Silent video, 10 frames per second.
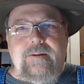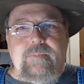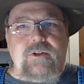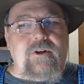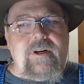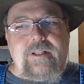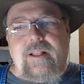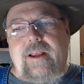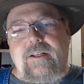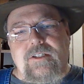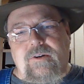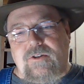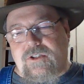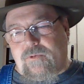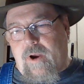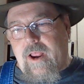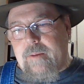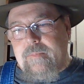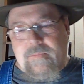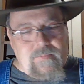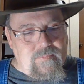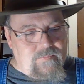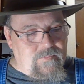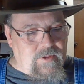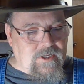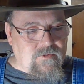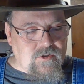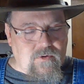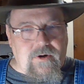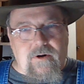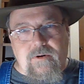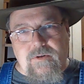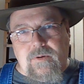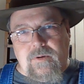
Be sure to hit the like and subscribe. Thanks for joining our